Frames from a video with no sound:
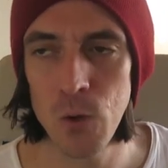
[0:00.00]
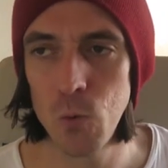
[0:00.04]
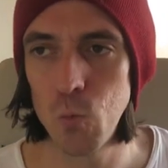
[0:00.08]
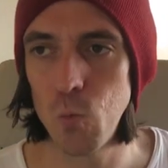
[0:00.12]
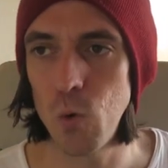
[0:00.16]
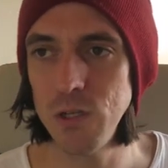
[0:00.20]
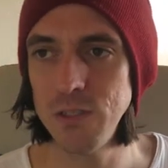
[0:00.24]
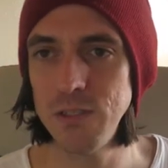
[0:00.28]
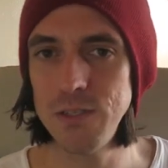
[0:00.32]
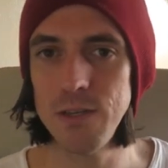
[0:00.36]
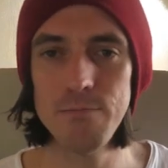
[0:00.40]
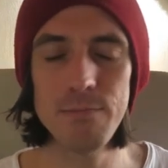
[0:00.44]

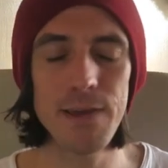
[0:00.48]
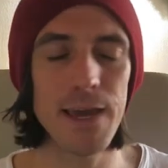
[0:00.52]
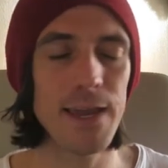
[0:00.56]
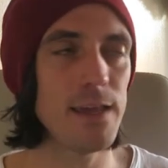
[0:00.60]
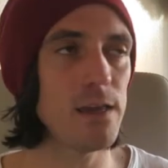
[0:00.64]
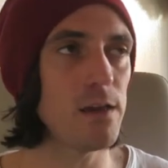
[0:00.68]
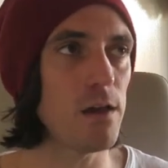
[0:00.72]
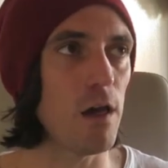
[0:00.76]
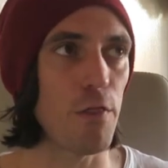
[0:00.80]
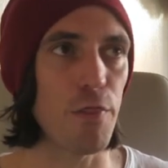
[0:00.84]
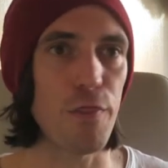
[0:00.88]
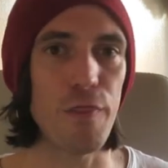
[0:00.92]
Once I'm
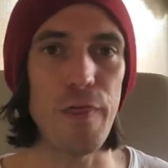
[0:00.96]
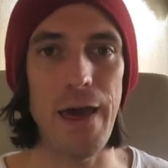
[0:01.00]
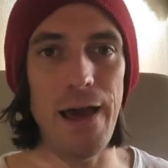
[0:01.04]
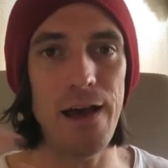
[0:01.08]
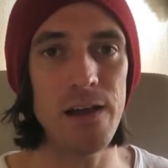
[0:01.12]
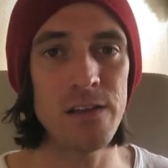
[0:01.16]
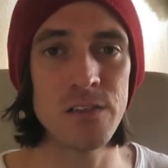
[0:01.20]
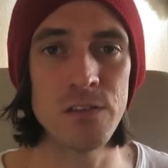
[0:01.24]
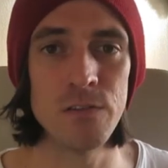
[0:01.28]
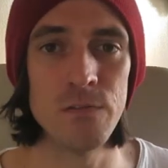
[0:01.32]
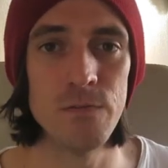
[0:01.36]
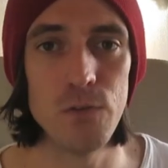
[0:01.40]
getting
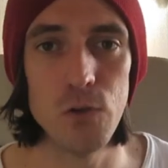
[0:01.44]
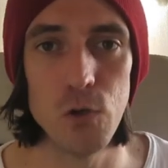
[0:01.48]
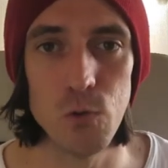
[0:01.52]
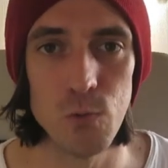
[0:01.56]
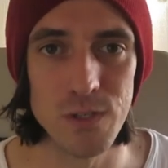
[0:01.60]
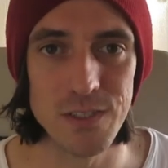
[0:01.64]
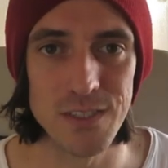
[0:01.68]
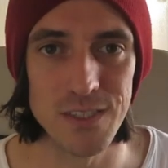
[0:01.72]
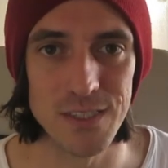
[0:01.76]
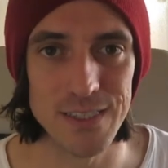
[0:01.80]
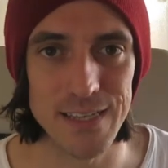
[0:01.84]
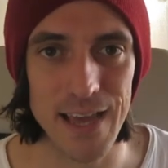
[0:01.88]
1,000
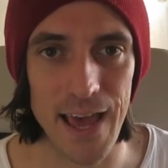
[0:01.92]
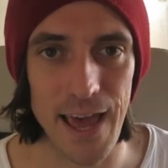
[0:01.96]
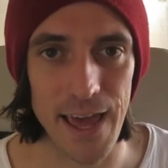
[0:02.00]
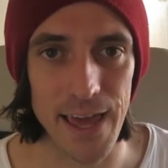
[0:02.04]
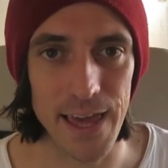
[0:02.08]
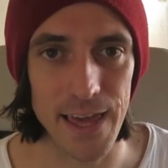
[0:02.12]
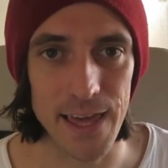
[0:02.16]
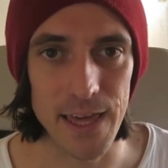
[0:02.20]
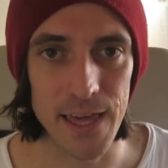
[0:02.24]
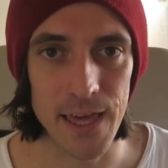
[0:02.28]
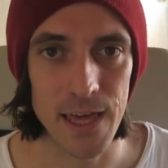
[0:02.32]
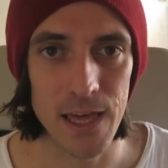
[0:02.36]
viewers a
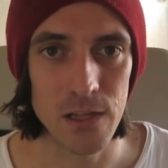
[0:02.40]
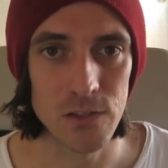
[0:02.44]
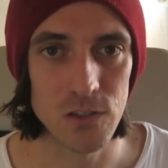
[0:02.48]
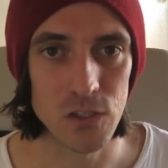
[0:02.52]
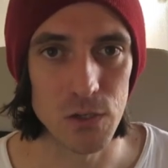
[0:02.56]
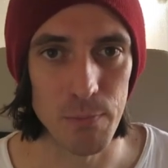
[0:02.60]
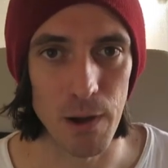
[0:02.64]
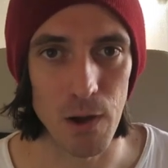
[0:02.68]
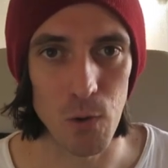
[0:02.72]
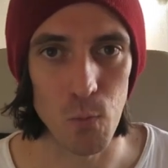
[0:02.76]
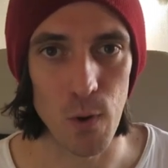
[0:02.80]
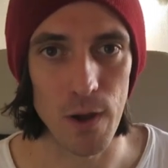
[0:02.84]
day
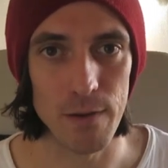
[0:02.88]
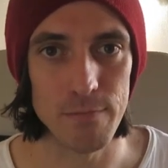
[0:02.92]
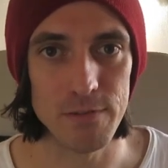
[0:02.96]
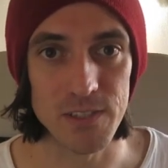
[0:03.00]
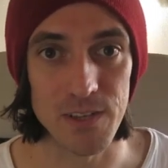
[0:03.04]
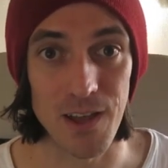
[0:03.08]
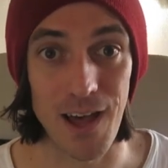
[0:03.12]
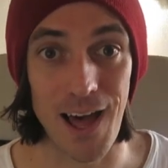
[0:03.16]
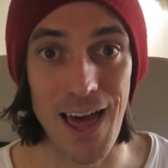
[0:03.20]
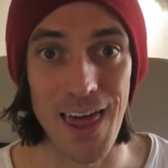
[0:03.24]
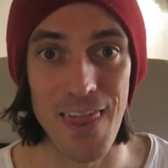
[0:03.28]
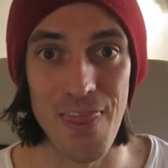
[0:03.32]
to my
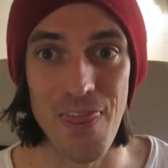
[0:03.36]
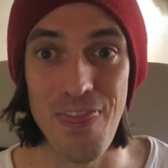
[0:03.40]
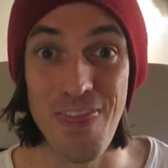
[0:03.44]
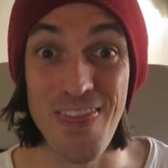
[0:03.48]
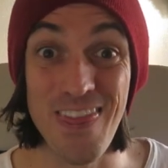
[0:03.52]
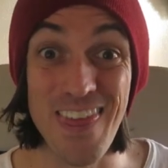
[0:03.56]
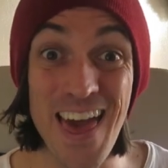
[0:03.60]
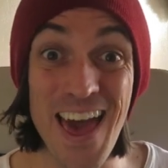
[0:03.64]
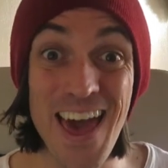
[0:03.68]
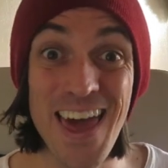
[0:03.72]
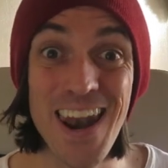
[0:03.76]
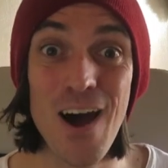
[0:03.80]
website,
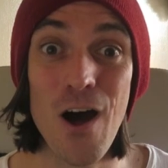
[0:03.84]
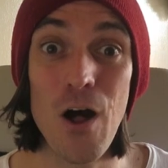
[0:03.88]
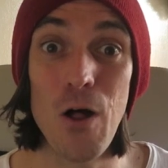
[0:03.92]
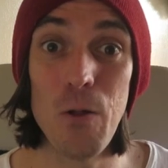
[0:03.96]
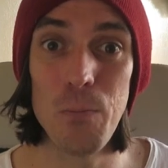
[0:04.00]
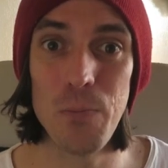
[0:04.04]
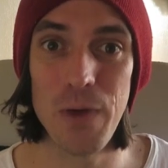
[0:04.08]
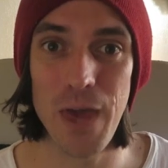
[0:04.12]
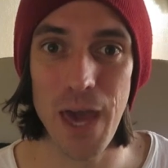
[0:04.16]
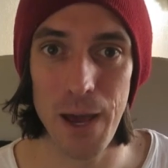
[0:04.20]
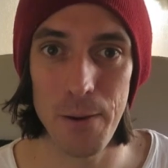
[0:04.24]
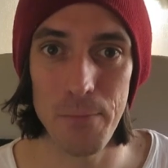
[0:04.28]
then I'll
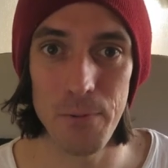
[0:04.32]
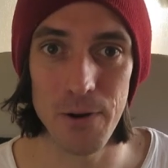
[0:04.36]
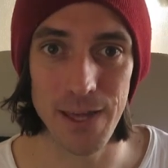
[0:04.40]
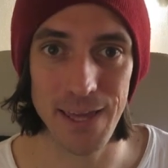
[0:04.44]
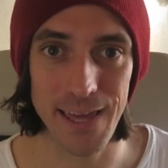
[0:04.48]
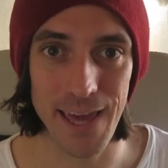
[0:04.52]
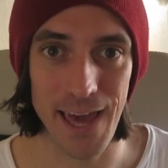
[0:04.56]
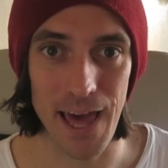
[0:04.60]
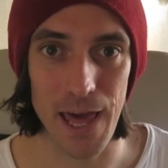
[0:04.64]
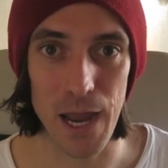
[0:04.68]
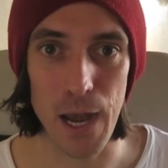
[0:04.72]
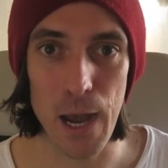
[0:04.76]
be able to
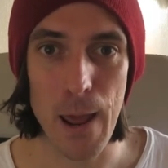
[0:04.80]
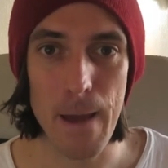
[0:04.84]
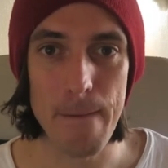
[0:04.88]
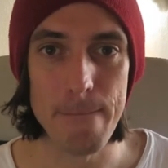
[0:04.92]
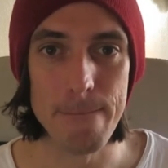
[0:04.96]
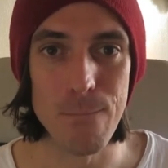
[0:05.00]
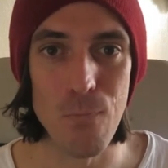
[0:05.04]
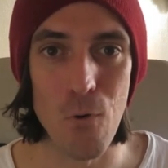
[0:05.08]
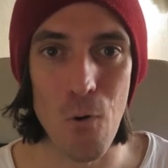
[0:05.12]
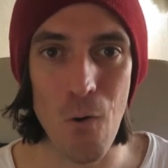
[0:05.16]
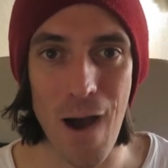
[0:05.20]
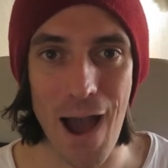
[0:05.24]
get
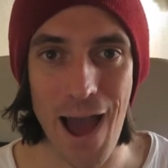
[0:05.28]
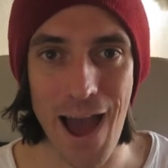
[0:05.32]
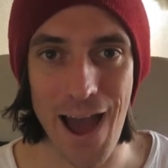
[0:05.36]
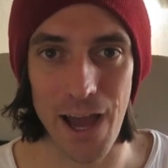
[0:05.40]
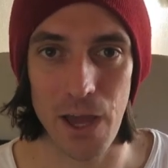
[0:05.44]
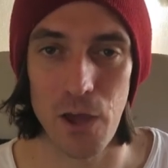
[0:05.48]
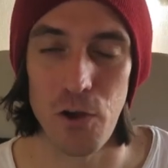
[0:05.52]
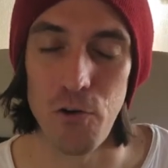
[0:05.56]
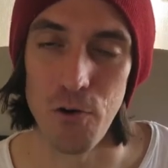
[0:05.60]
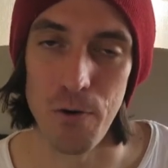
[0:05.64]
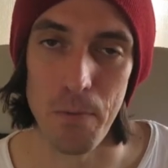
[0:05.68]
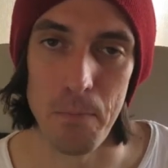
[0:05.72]
more
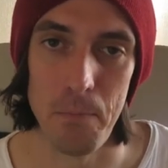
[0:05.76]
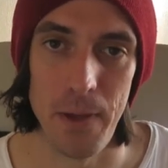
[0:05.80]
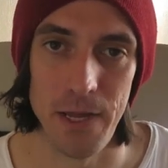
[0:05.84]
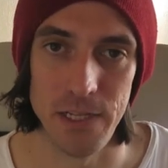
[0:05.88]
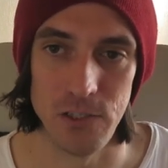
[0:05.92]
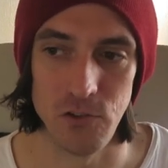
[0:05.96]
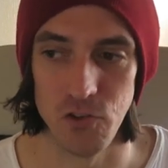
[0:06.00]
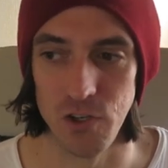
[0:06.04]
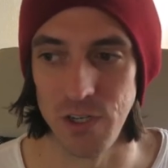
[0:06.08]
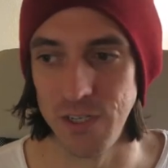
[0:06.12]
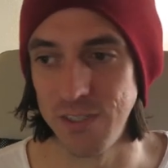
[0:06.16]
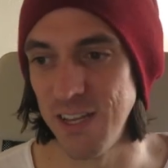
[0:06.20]
accurate
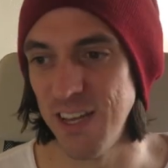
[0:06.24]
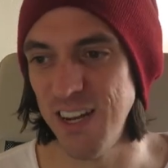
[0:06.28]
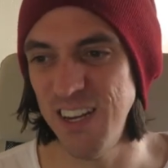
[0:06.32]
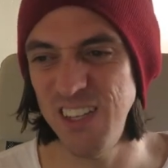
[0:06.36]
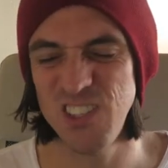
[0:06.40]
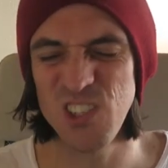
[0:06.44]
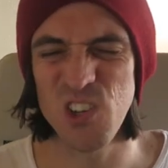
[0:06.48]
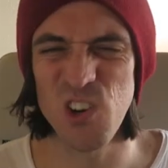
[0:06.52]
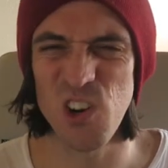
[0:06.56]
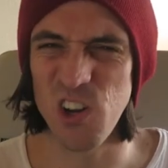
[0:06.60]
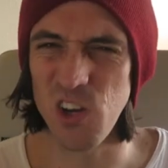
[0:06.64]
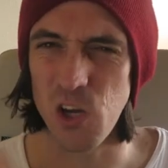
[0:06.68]
metrics, and
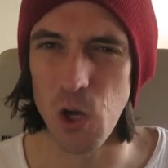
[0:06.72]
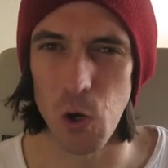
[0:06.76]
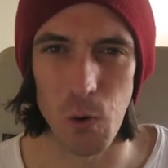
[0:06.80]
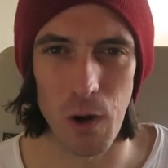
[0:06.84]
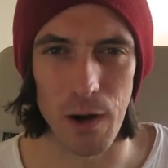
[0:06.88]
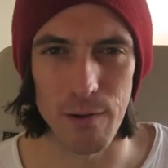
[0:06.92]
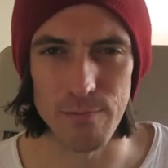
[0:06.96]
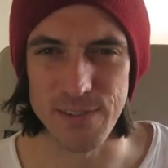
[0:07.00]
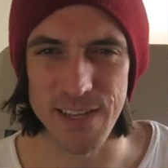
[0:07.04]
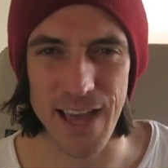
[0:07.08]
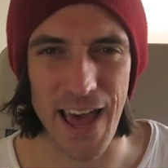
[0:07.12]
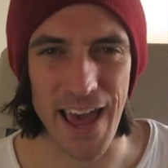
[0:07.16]
it's going to go
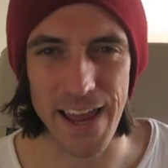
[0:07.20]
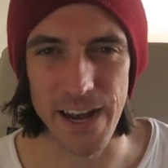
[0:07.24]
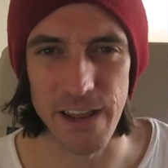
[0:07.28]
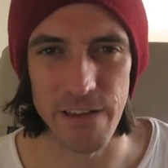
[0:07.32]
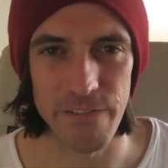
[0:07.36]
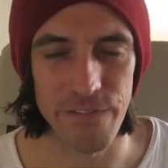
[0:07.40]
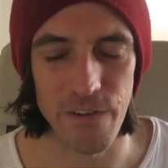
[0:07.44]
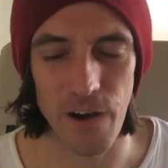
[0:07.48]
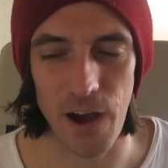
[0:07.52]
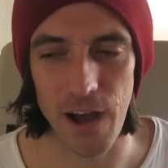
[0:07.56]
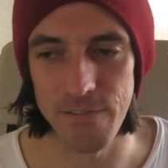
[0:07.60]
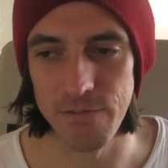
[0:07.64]
up to
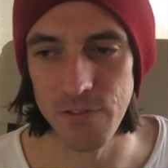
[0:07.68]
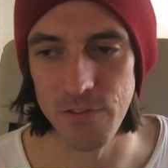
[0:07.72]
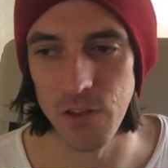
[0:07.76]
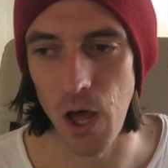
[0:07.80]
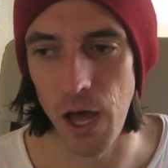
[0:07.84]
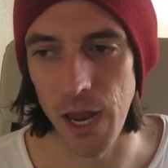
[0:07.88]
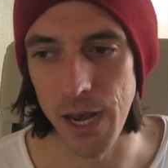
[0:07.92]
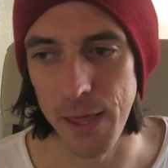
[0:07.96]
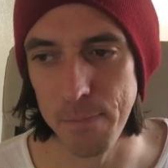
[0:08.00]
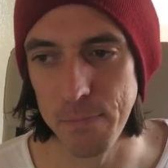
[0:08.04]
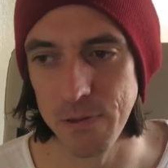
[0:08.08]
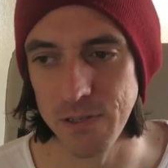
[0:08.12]

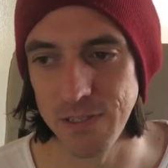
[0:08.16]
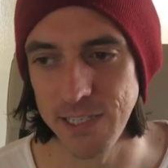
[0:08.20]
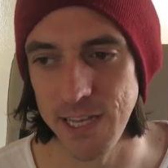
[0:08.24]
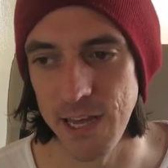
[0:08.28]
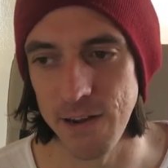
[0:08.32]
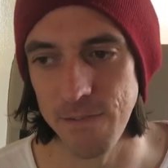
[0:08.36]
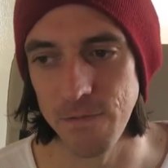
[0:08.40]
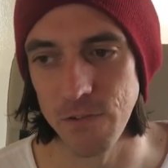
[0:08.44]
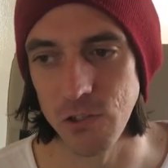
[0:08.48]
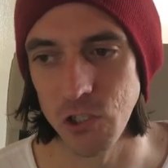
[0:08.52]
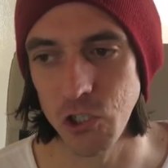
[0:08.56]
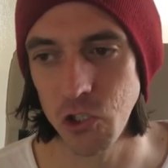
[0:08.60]

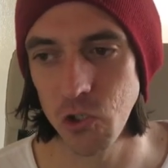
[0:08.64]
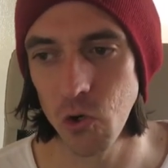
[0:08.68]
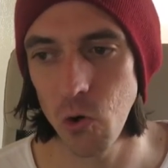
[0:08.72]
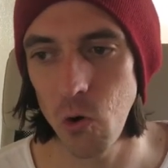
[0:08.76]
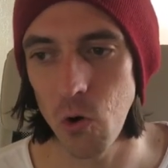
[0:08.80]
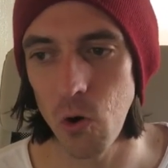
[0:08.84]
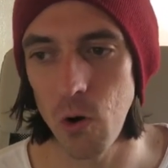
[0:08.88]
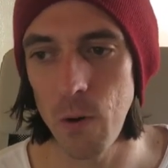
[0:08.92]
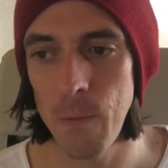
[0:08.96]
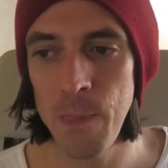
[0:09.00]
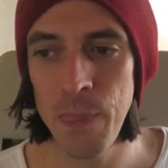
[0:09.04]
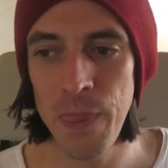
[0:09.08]
85-90% for
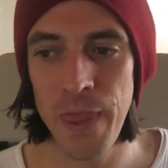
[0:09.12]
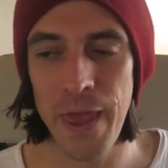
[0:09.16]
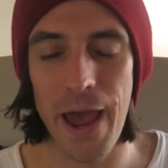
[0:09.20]
sure.